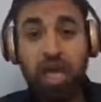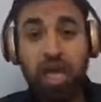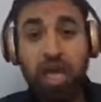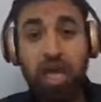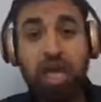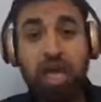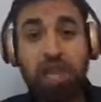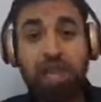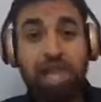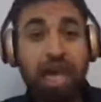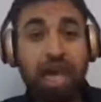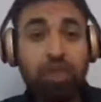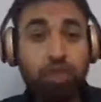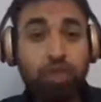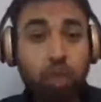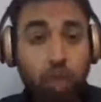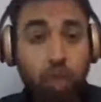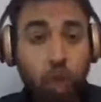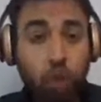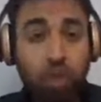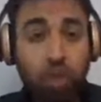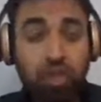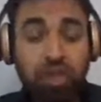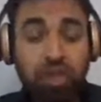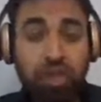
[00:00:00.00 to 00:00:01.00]
And they have
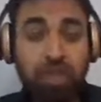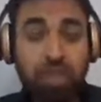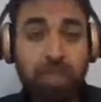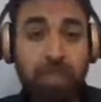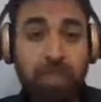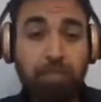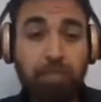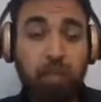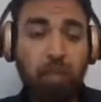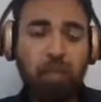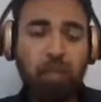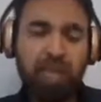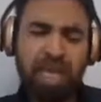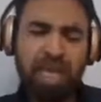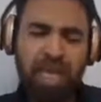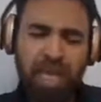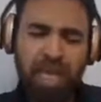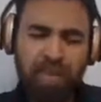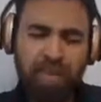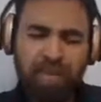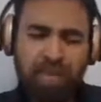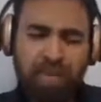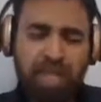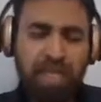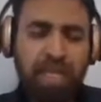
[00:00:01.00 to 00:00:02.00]
showed their support
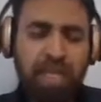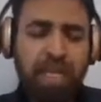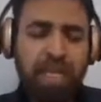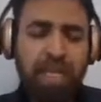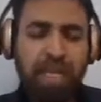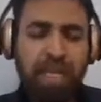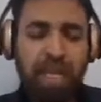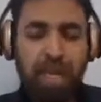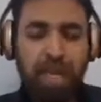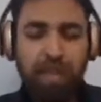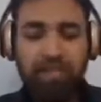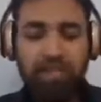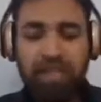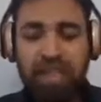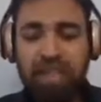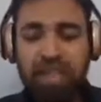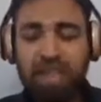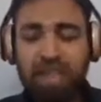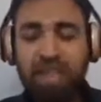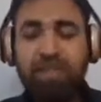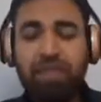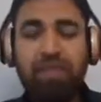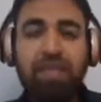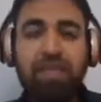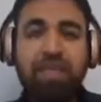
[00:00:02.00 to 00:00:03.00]
even when
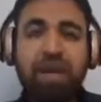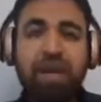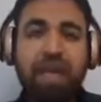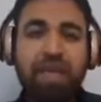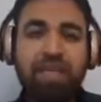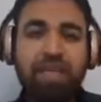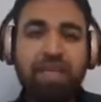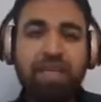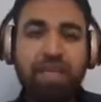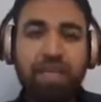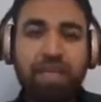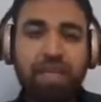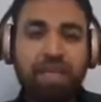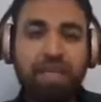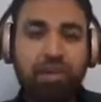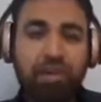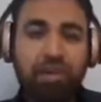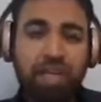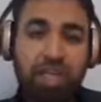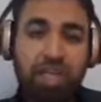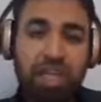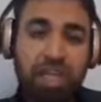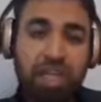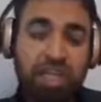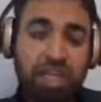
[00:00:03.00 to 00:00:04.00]
they were at the
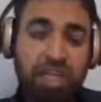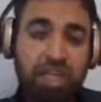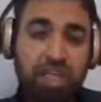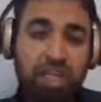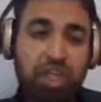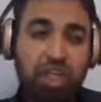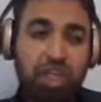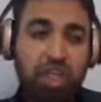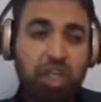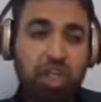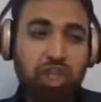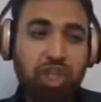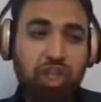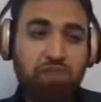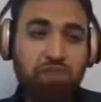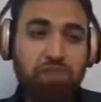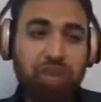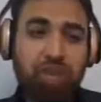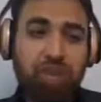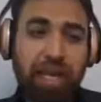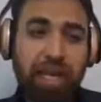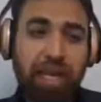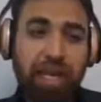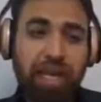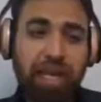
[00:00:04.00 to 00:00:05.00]
critical condition of the
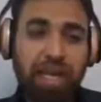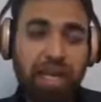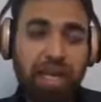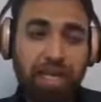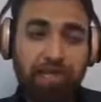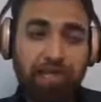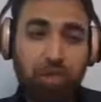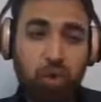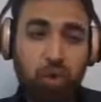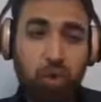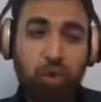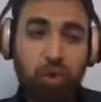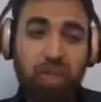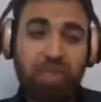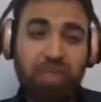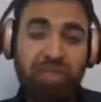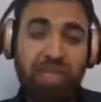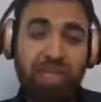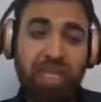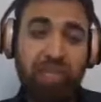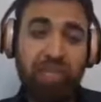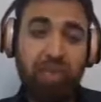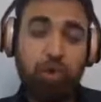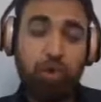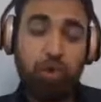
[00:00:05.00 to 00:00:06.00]
Bahraini revolution,
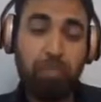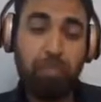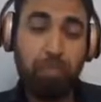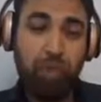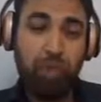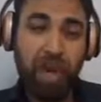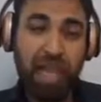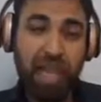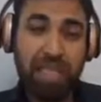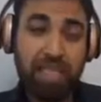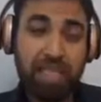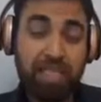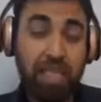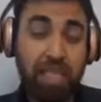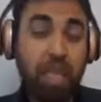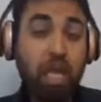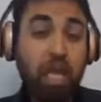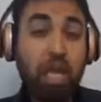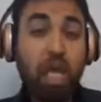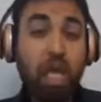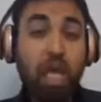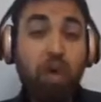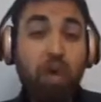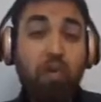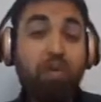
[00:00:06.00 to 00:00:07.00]
when they were oppressed,
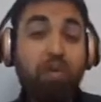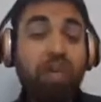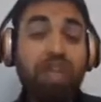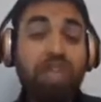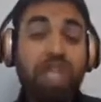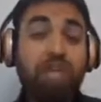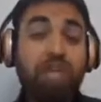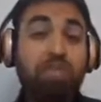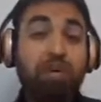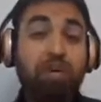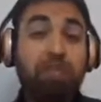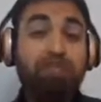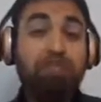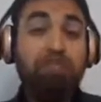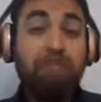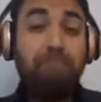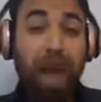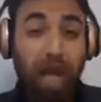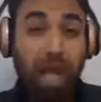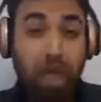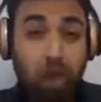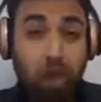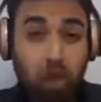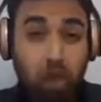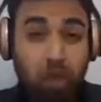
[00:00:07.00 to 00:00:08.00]
when they were
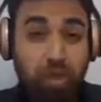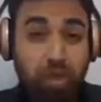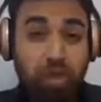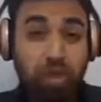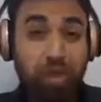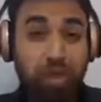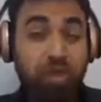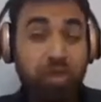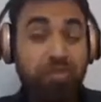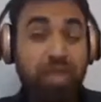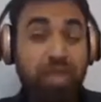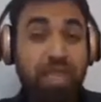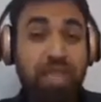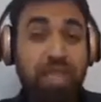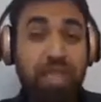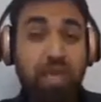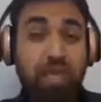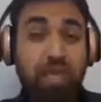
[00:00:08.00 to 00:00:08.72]
boycotted, when they